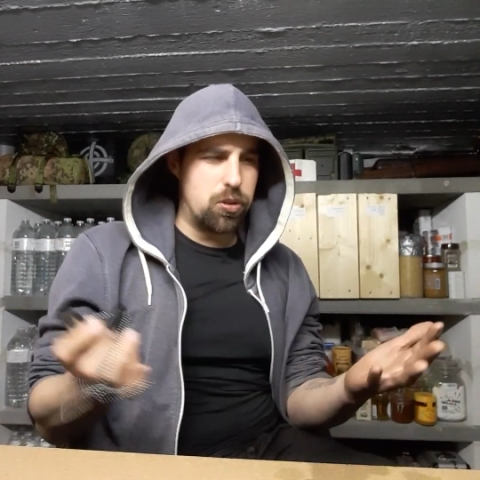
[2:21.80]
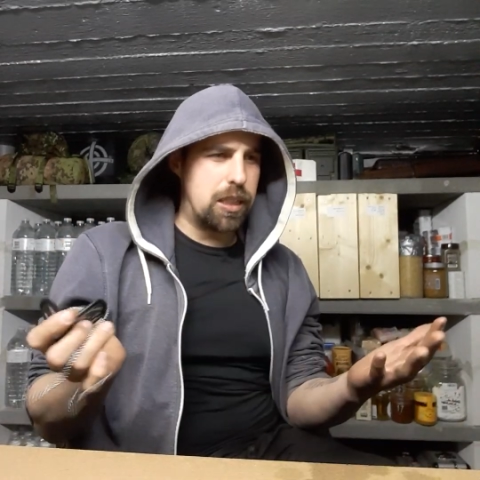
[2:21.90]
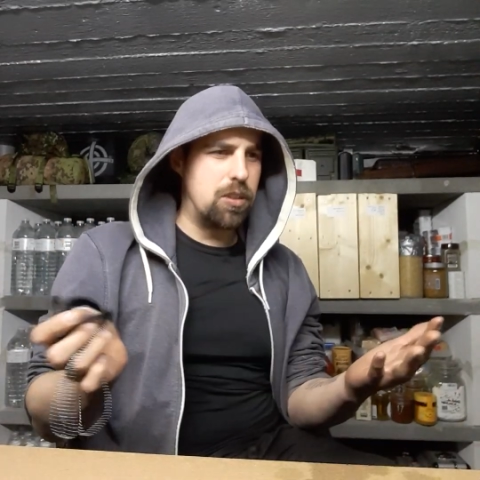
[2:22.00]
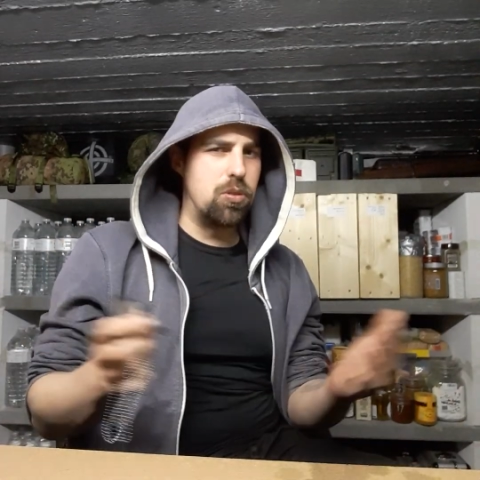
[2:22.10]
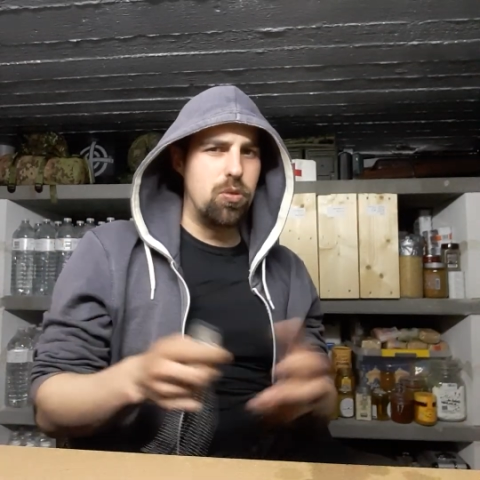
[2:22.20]
you
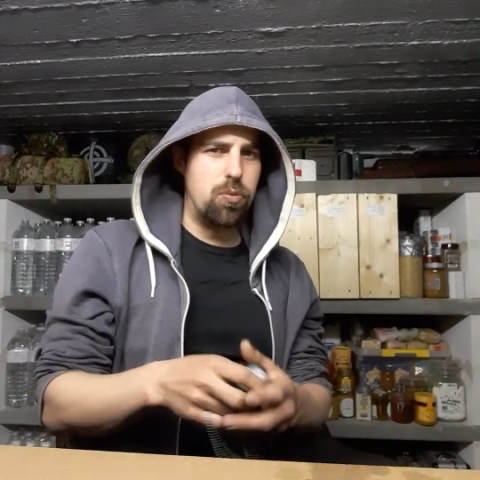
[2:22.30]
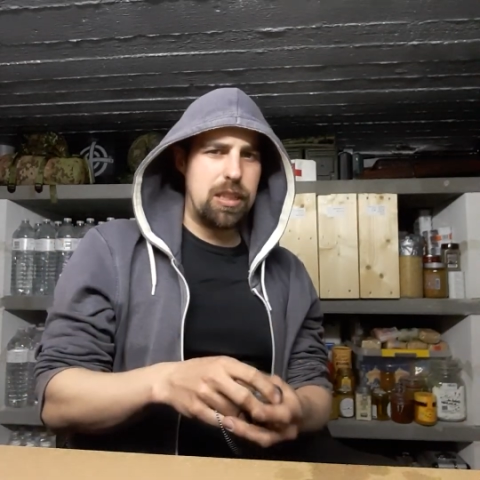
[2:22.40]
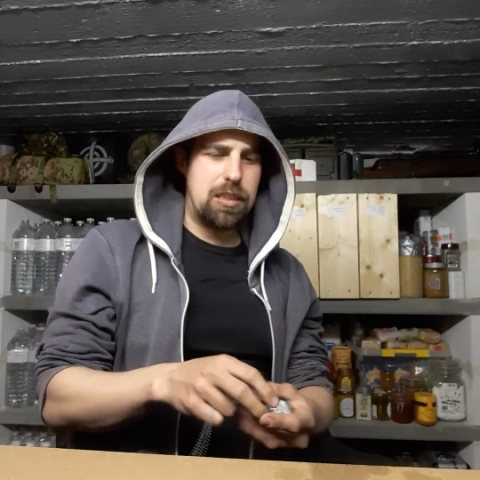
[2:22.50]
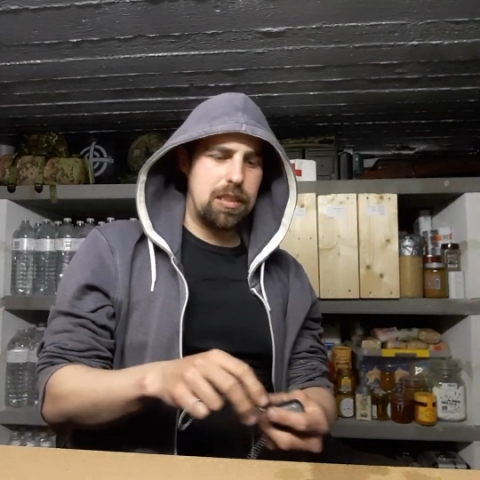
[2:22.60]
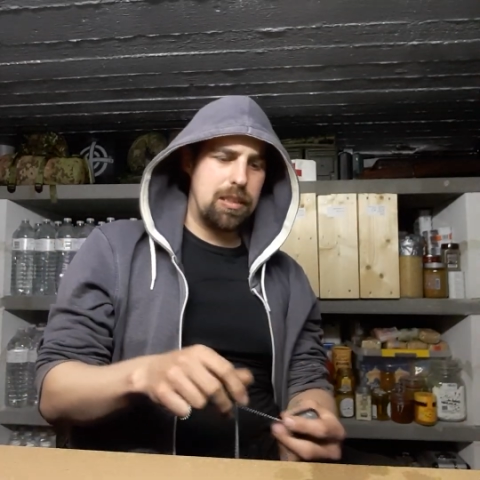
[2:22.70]
can do
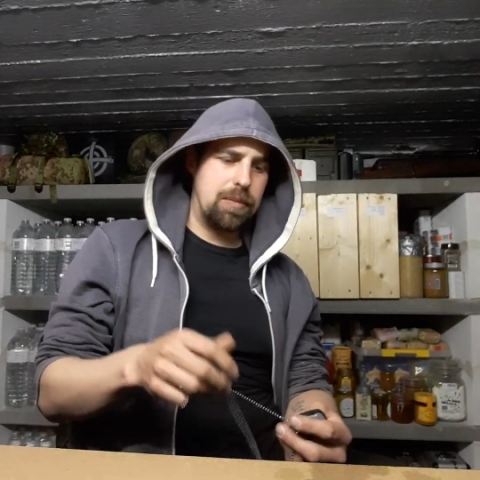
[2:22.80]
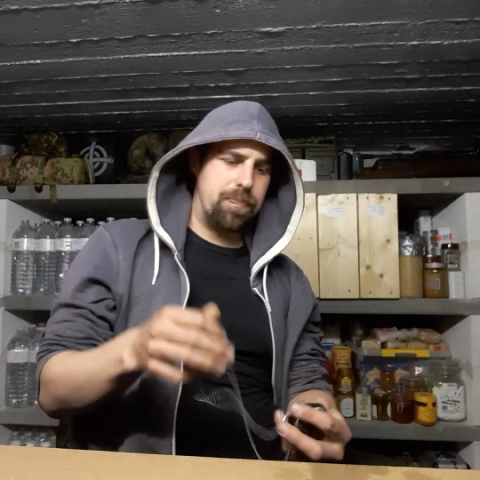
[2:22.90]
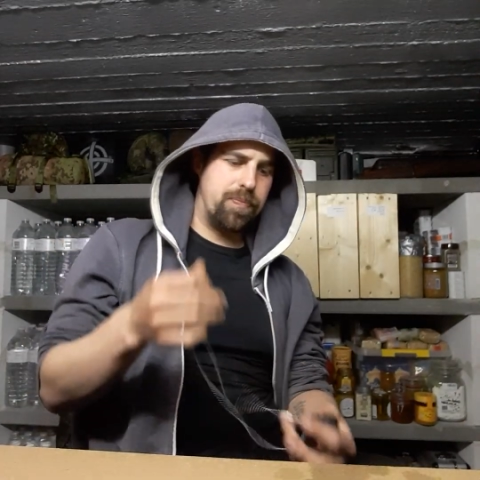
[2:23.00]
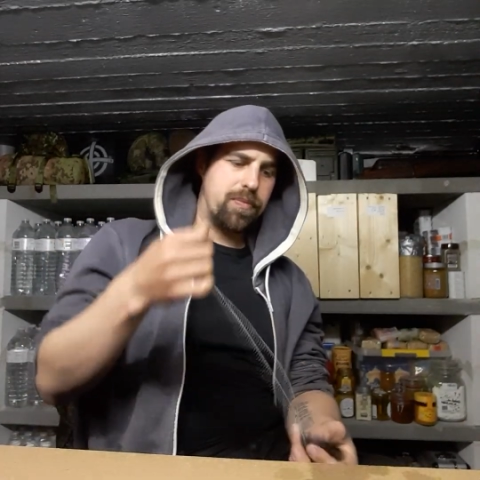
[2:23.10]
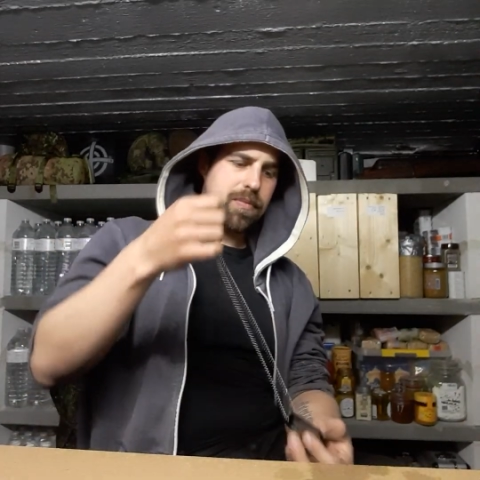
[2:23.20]
with
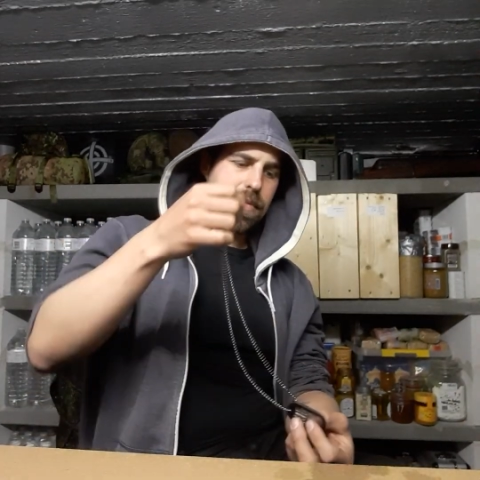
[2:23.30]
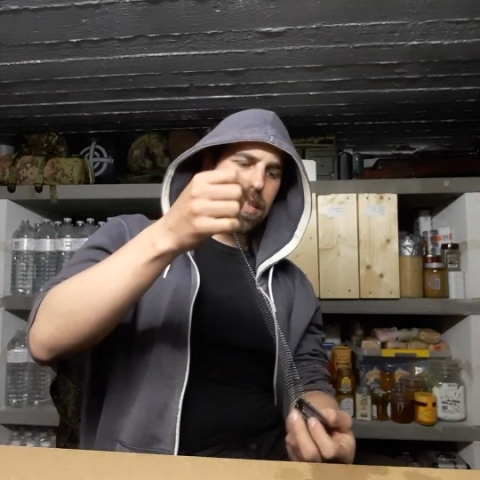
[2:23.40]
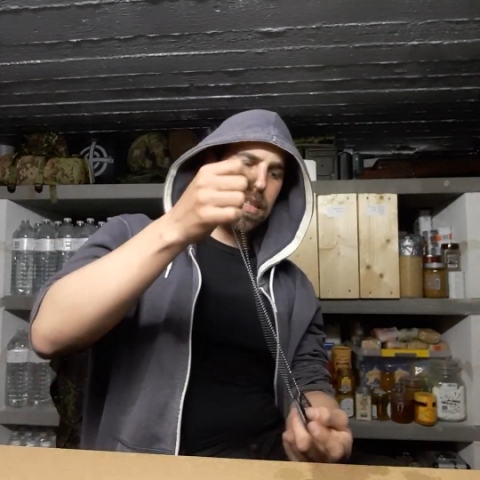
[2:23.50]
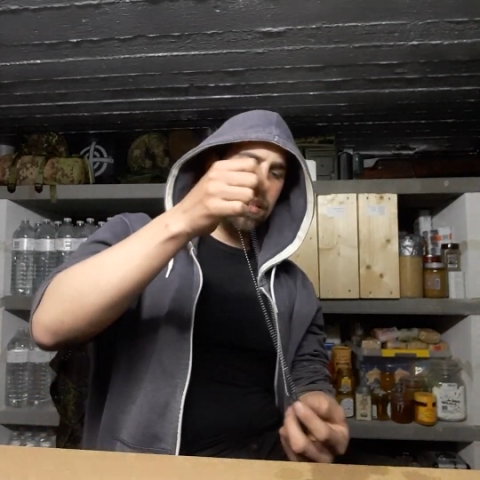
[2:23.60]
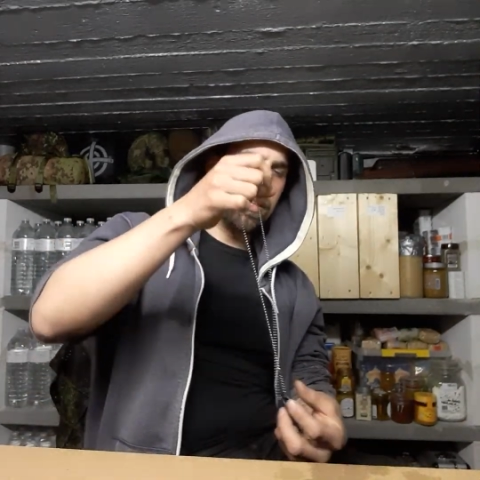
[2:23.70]

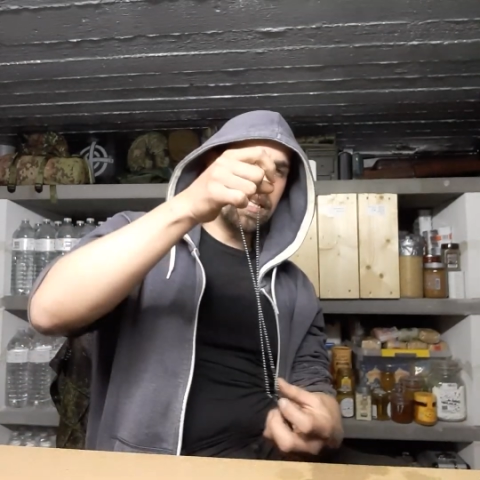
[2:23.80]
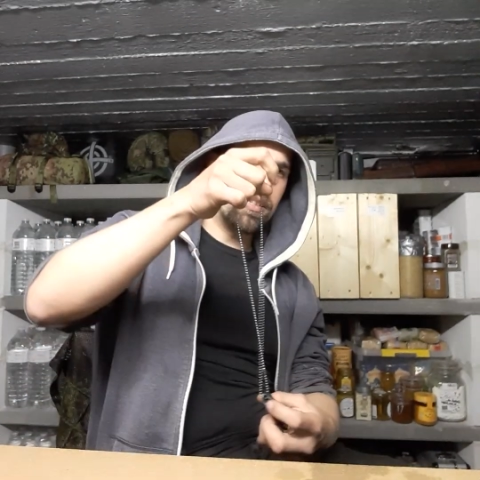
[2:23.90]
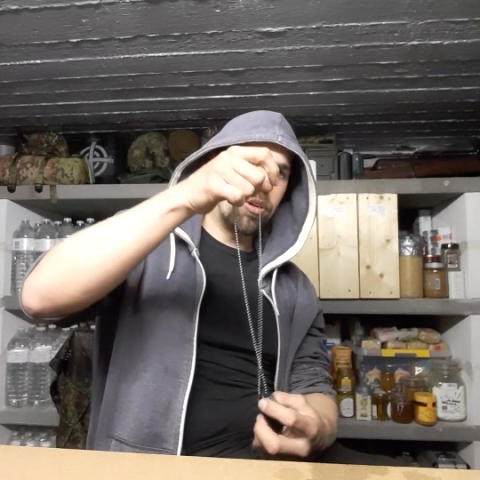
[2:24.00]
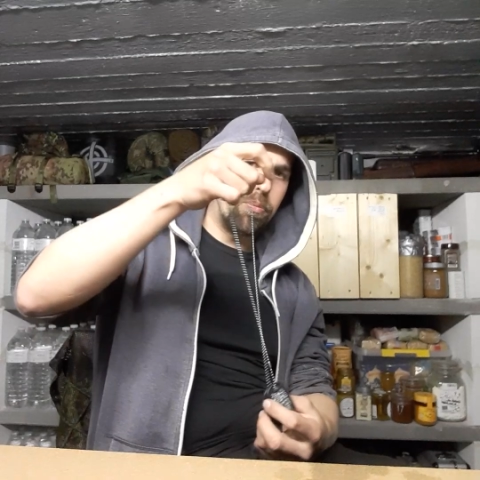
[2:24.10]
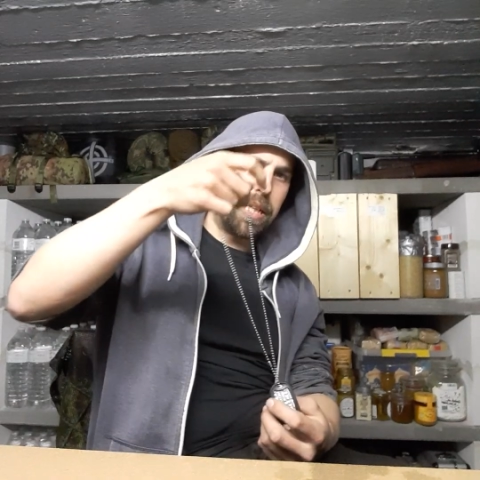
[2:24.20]
that
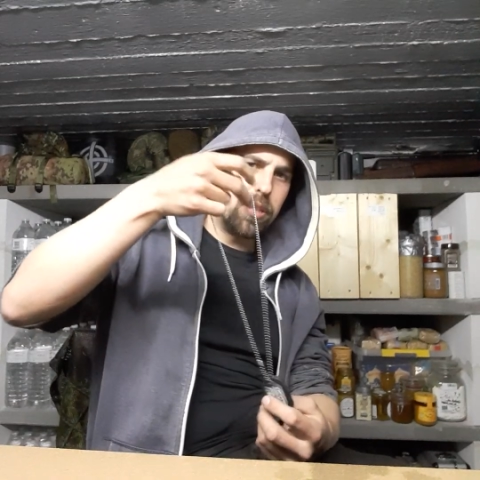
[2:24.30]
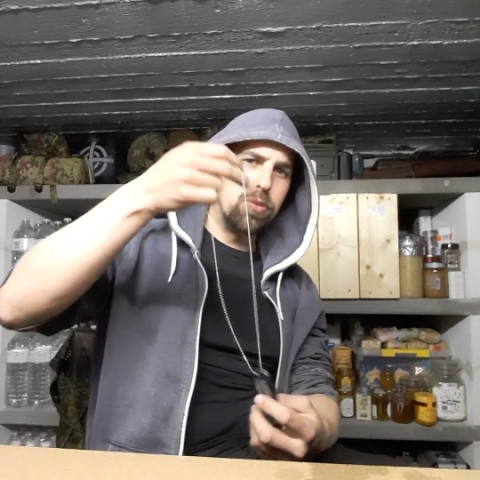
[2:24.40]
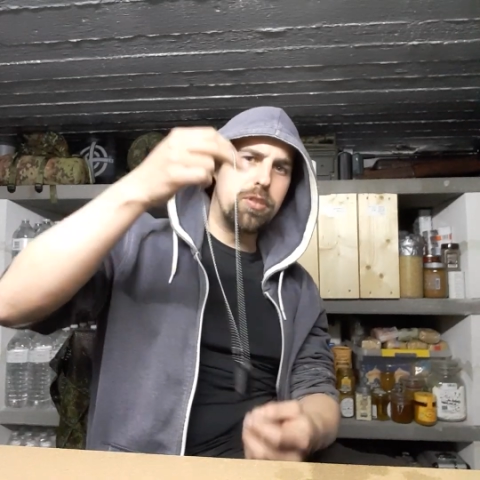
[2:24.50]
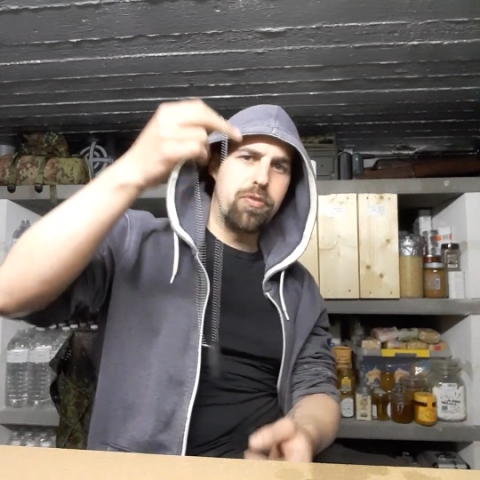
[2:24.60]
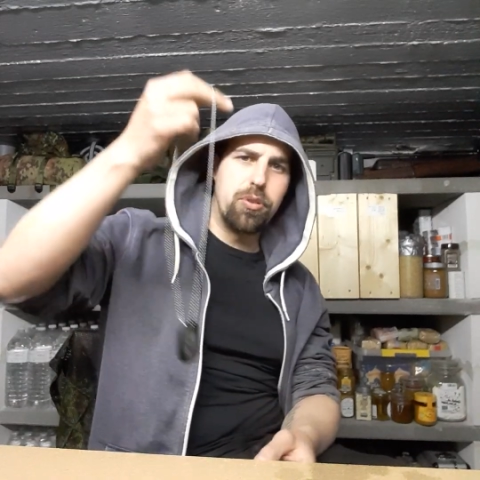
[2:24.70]
are being
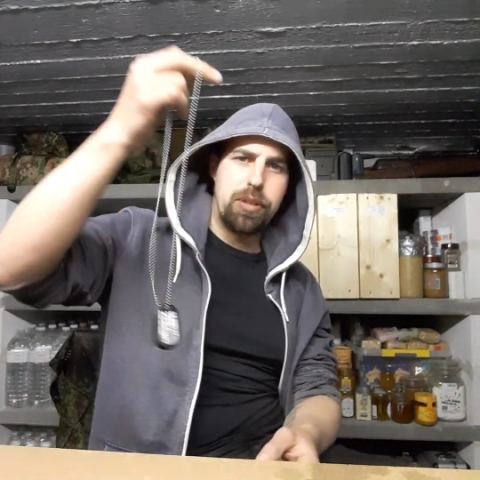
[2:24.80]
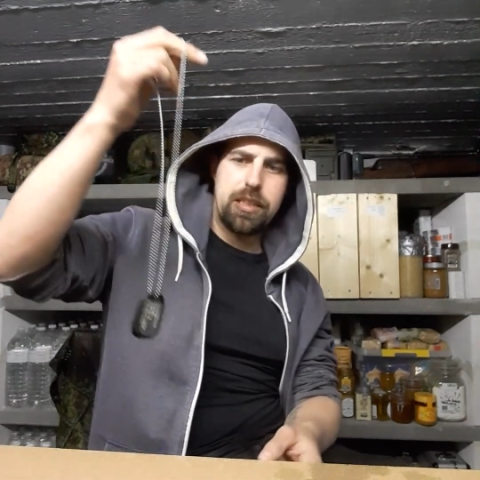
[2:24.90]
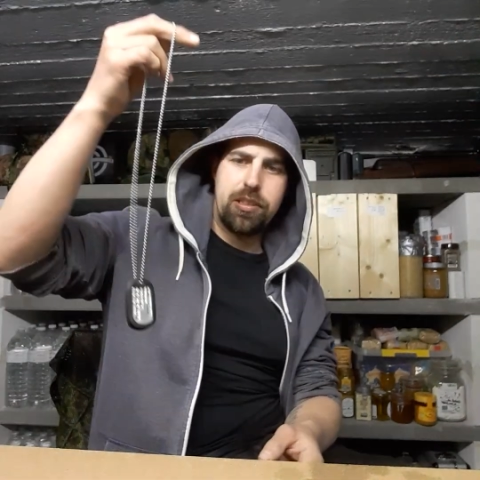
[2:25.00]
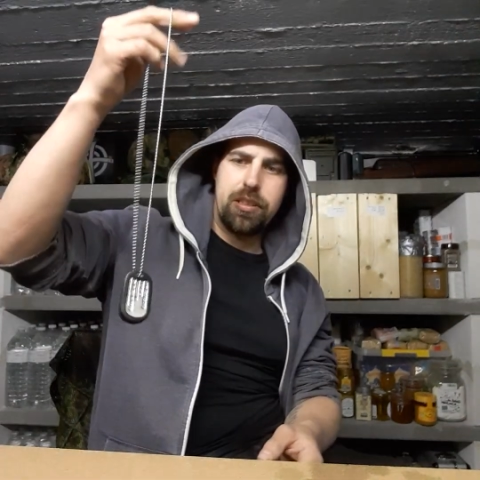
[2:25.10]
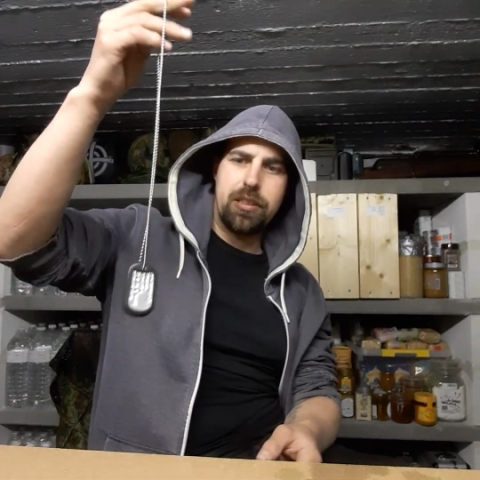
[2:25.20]
used for as